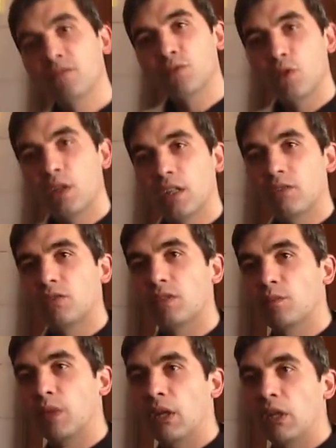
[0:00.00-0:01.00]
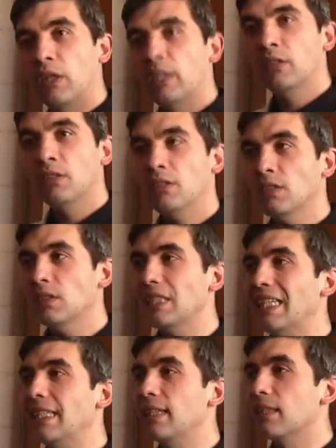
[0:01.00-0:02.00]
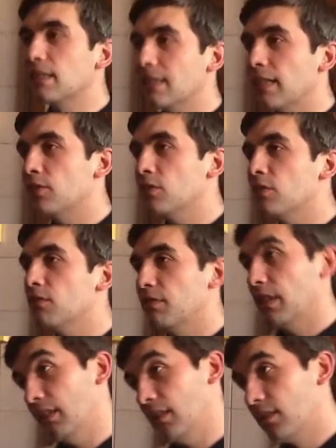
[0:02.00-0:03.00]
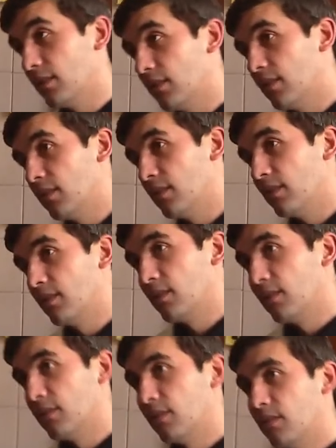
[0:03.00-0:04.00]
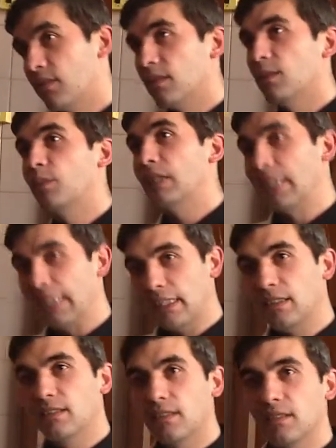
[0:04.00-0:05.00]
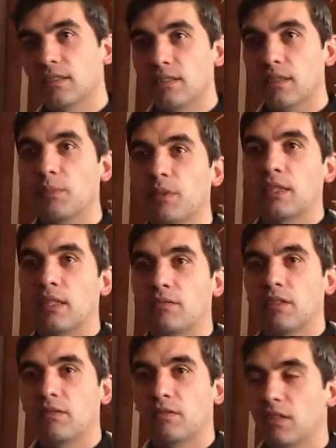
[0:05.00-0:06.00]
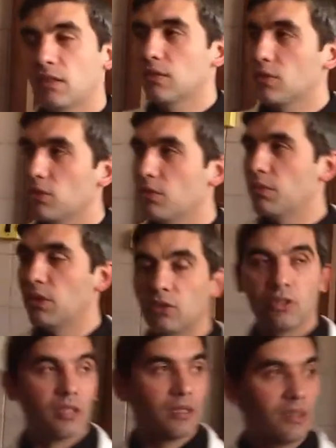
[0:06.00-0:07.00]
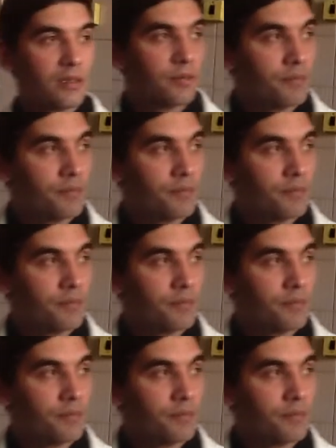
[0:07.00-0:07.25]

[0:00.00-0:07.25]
400 milliliters, in central vein. It means in subclavian vein should be injected.